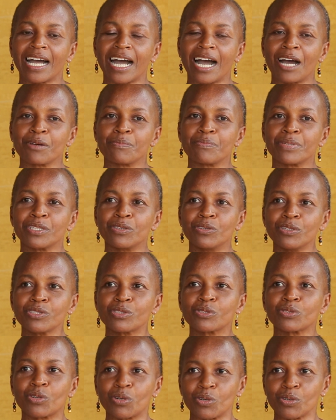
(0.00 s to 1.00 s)
I'll be
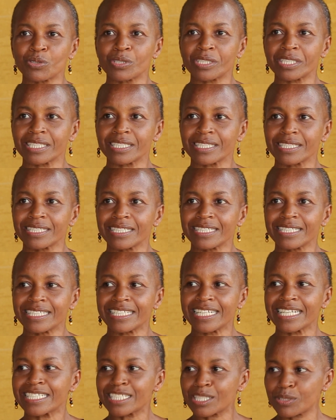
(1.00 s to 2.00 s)
going to court
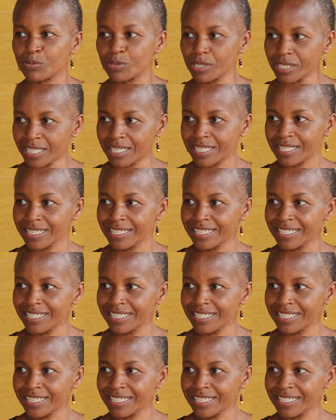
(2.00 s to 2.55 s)
next week,